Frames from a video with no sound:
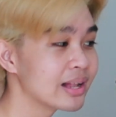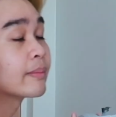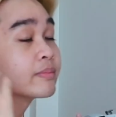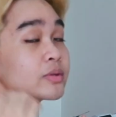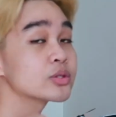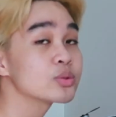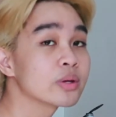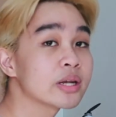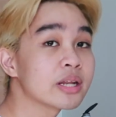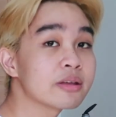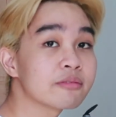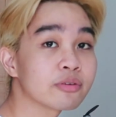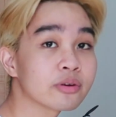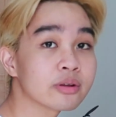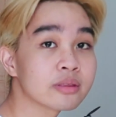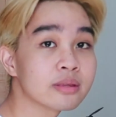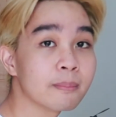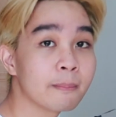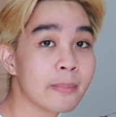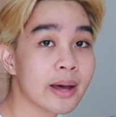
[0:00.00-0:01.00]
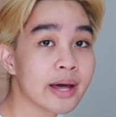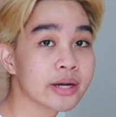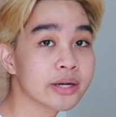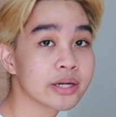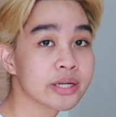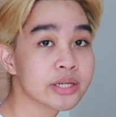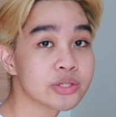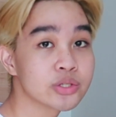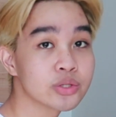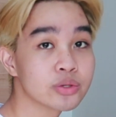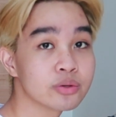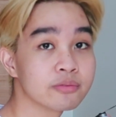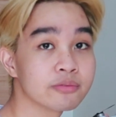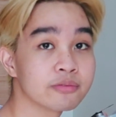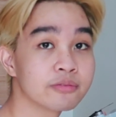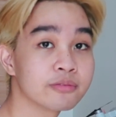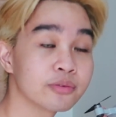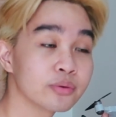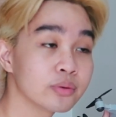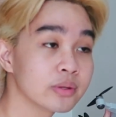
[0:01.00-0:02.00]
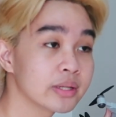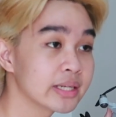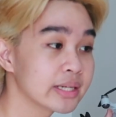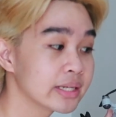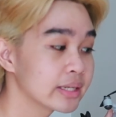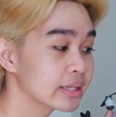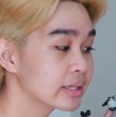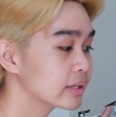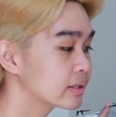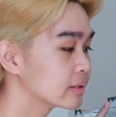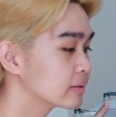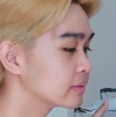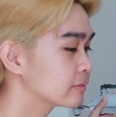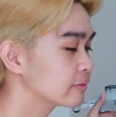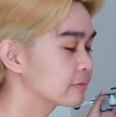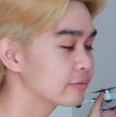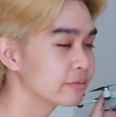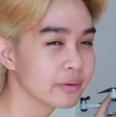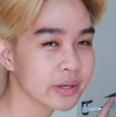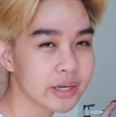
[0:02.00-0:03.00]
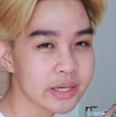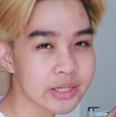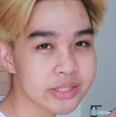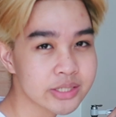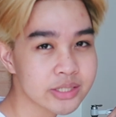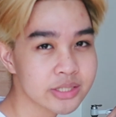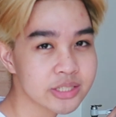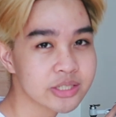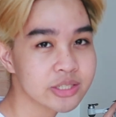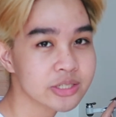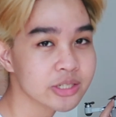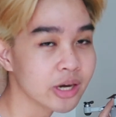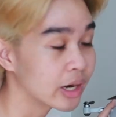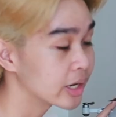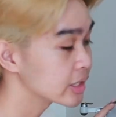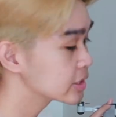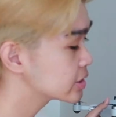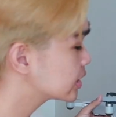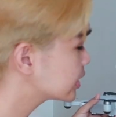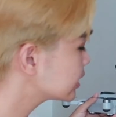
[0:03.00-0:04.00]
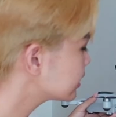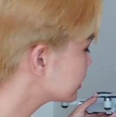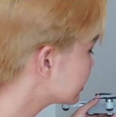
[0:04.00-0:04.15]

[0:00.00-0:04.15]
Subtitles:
I'm just waiting for the battery to fully finish charging.